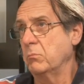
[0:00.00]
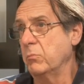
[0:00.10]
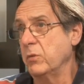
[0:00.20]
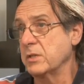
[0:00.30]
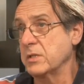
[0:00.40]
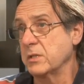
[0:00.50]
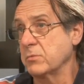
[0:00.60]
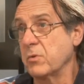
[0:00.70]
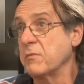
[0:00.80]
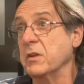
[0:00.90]
This is
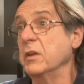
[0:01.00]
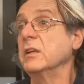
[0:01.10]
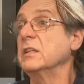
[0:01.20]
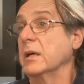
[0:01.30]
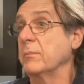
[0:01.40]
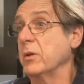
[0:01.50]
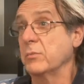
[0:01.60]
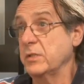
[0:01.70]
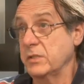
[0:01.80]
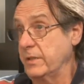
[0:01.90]
revealing something
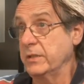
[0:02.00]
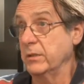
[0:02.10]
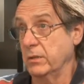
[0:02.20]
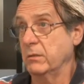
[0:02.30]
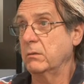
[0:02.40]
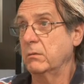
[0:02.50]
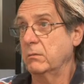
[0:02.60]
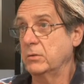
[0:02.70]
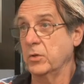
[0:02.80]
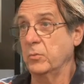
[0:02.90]
which is hidden.
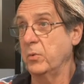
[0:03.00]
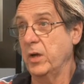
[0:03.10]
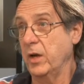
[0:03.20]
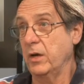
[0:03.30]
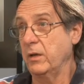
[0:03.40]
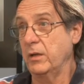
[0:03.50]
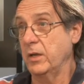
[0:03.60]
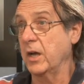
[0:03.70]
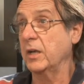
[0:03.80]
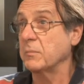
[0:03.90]
So we are, in
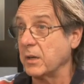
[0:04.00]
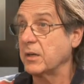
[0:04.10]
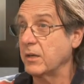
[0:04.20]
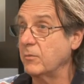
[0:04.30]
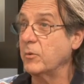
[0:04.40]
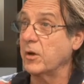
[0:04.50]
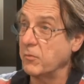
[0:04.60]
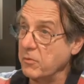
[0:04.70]
art making, we are